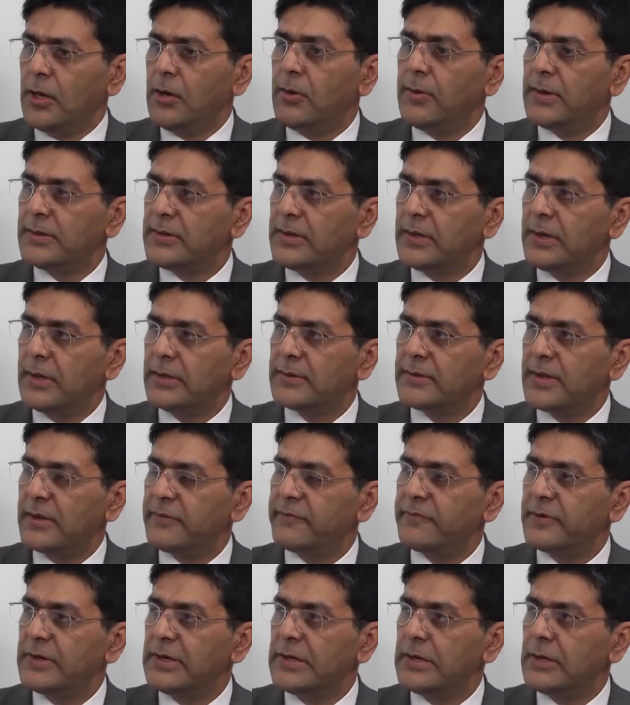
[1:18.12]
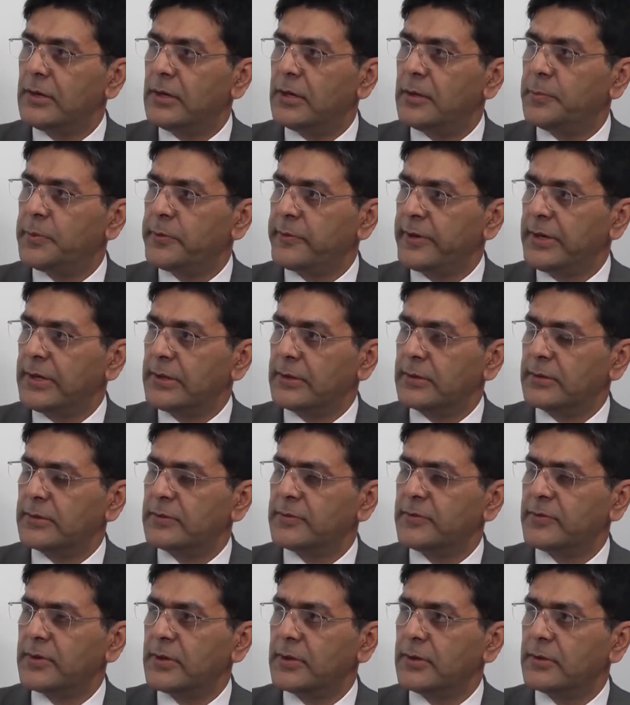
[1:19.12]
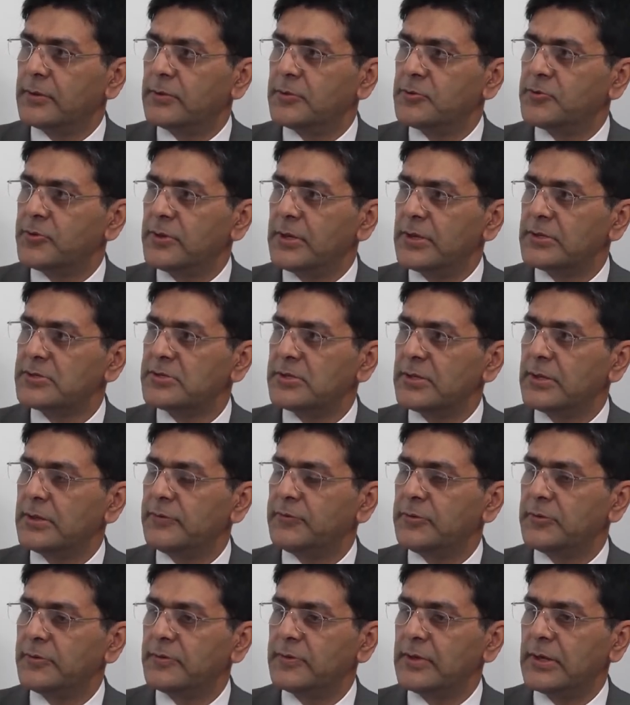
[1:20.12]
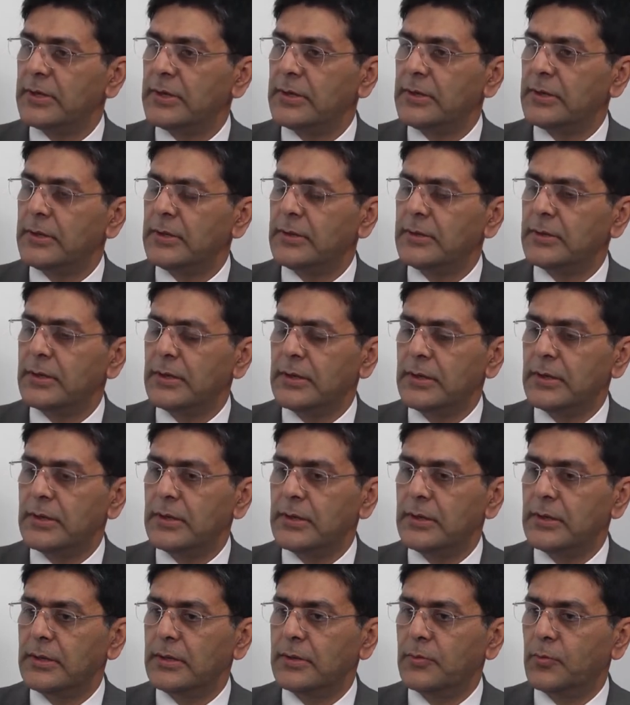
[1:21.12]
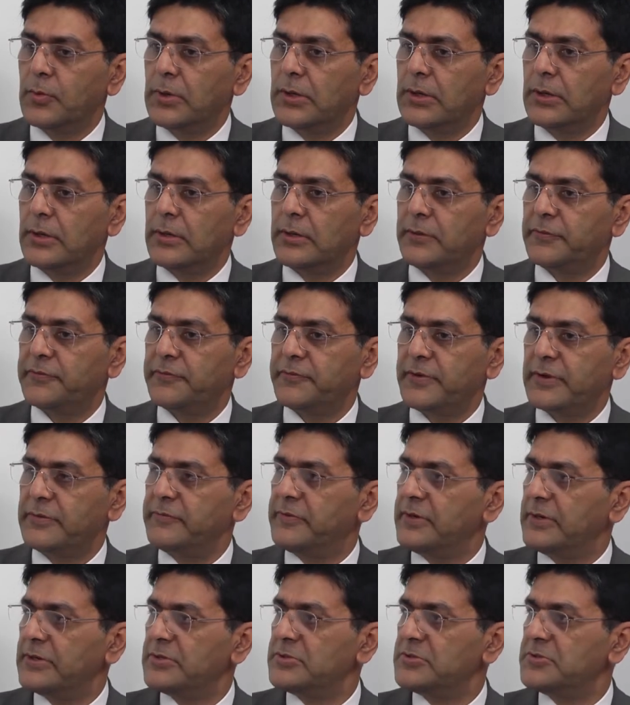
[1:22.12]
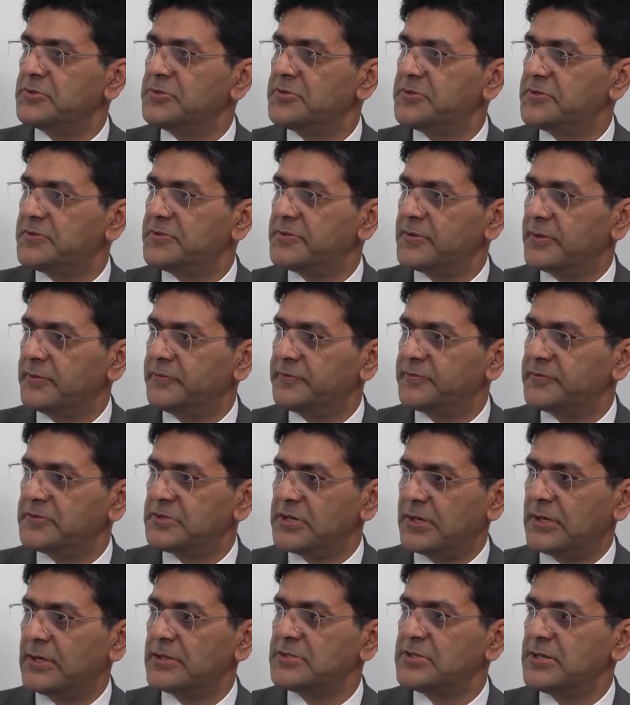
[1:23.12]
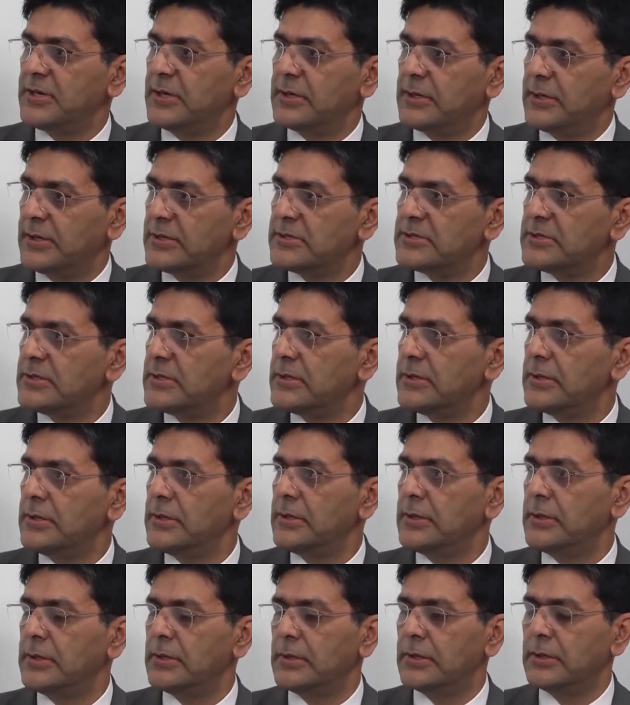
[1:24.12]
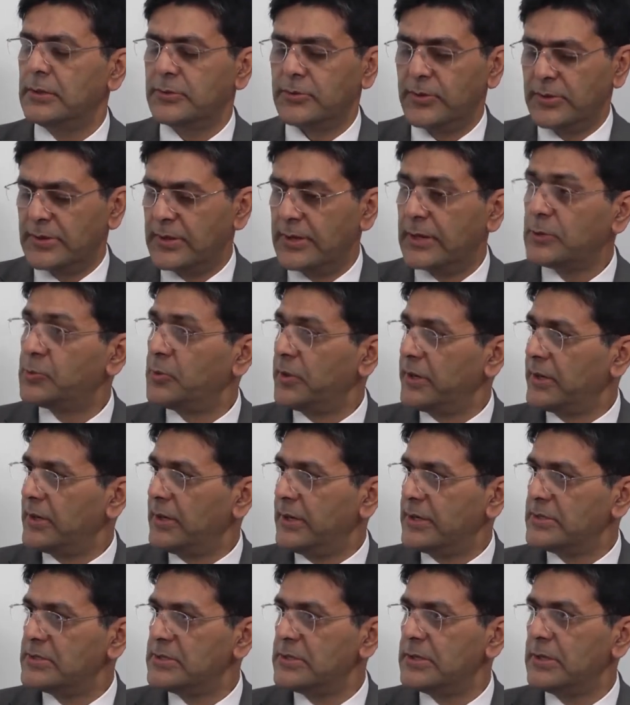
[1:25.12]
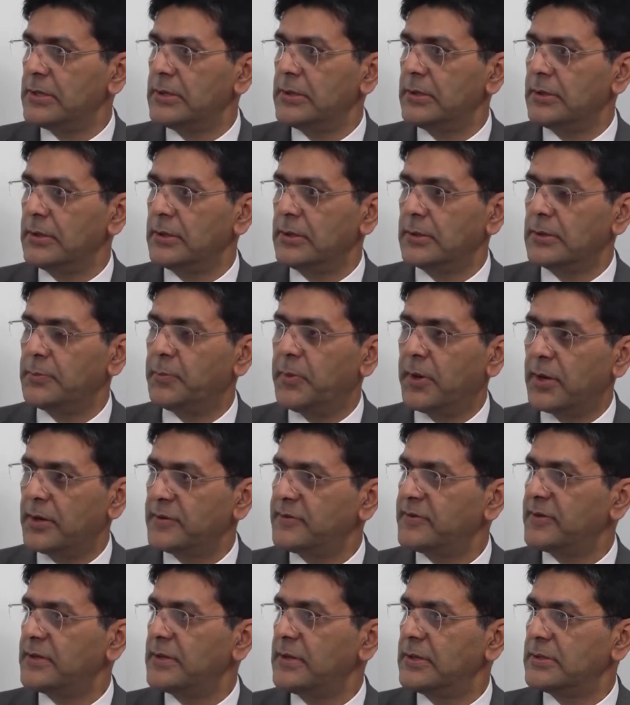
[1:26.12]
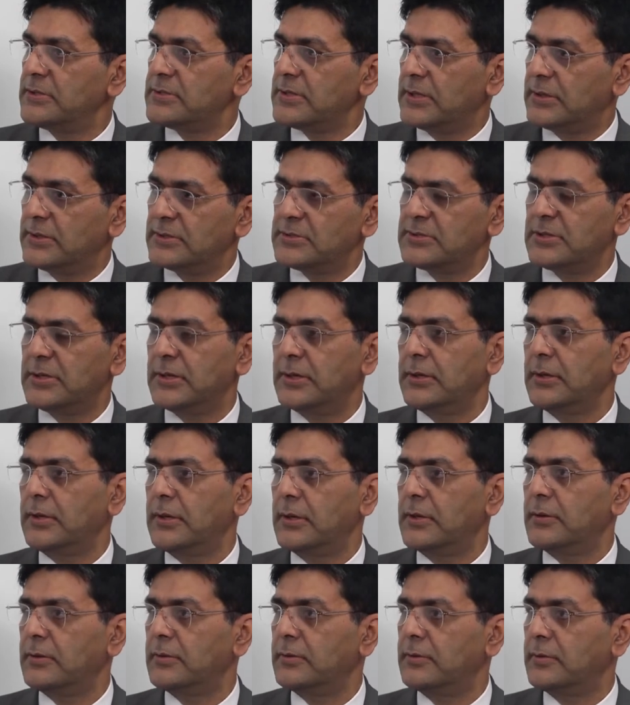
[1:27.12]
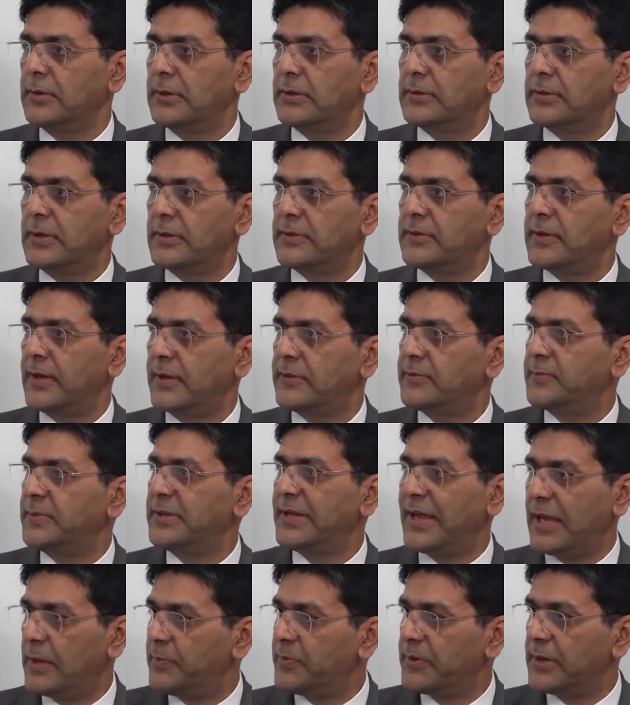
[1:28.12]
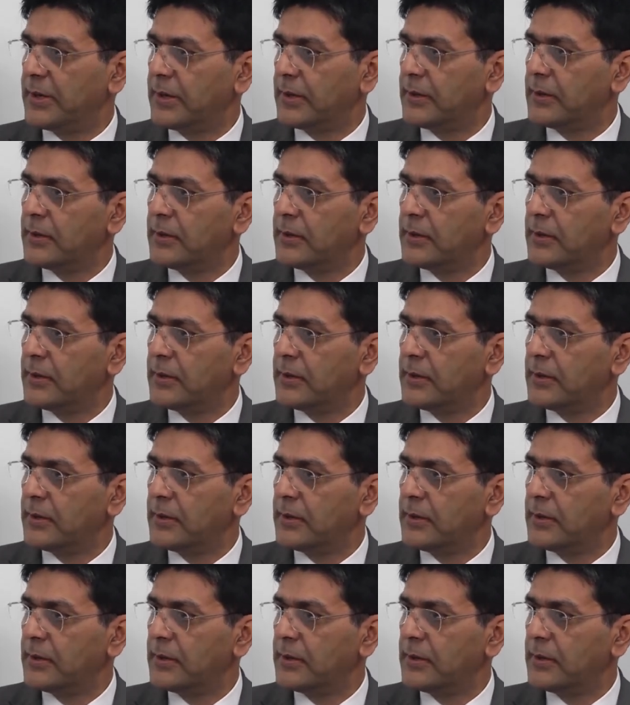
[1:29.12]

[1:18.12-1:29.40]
I think it's every operator. So traditionally, if you see the world of convergence of charging and IT, the network and IT, the policy and charging, it has been happening